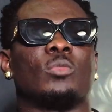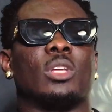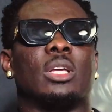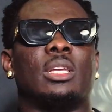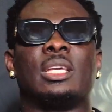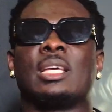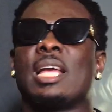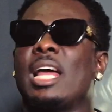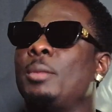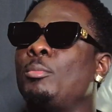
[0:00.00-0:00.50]

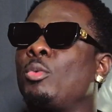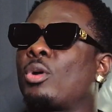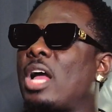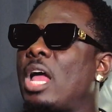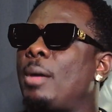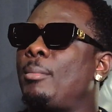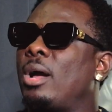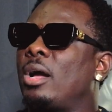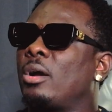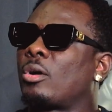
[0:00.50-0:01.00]
Legali
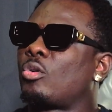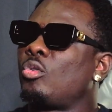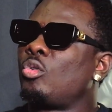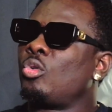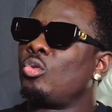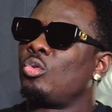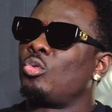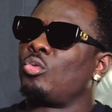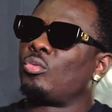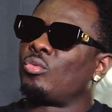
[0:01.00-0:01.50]
Mukaimba and
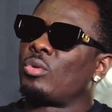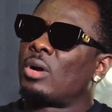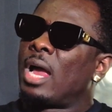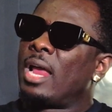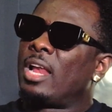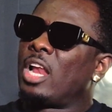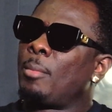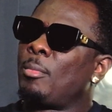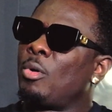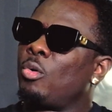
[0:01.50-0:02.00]
Co
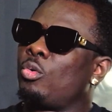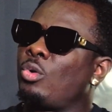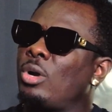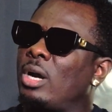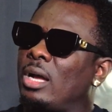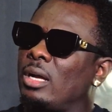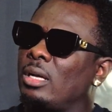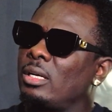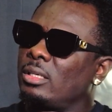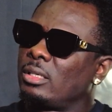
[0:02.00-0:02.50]
and
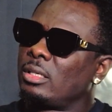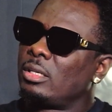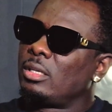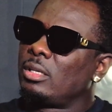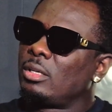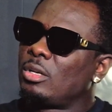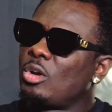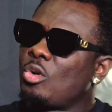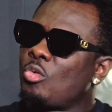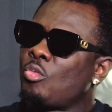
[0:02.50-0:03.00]
Lamawura,
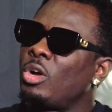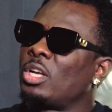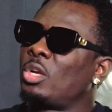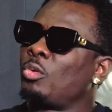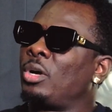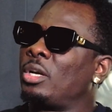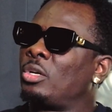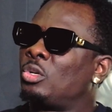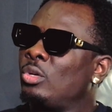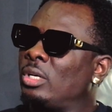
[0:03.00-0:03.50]
what they
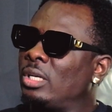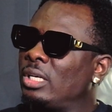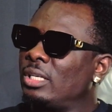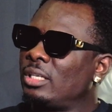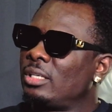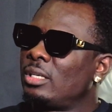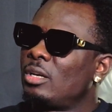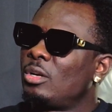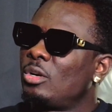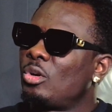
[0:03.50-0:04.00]
were
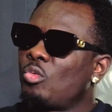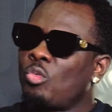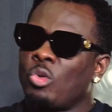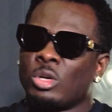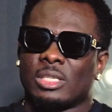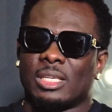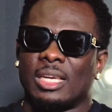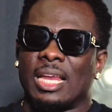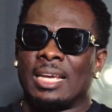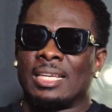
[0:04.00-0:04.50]
doing
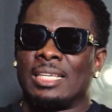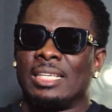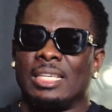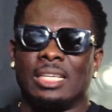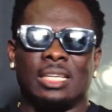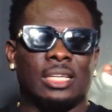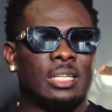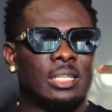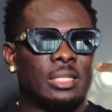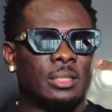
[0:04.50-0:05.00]
was like
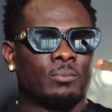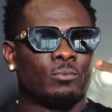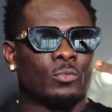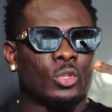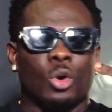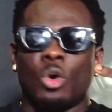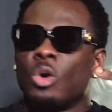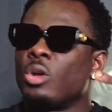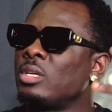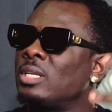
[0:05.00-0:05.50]
the
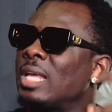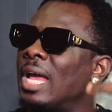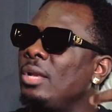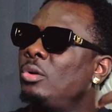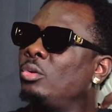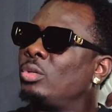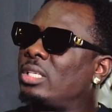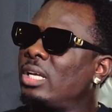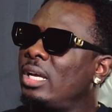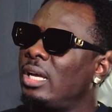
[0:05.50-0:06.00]

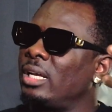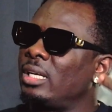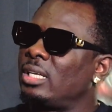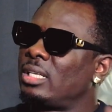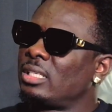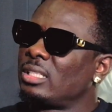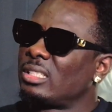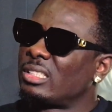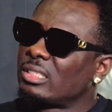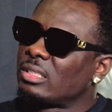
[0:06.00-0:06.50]
undiluted
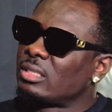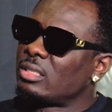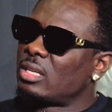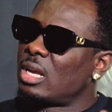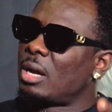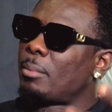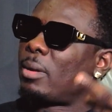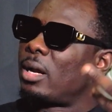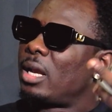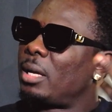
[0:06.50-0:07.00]

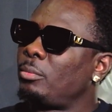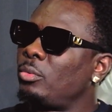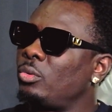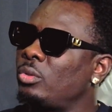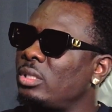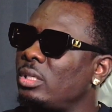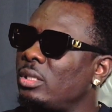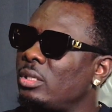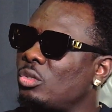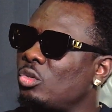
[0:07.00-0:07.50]
Apala music.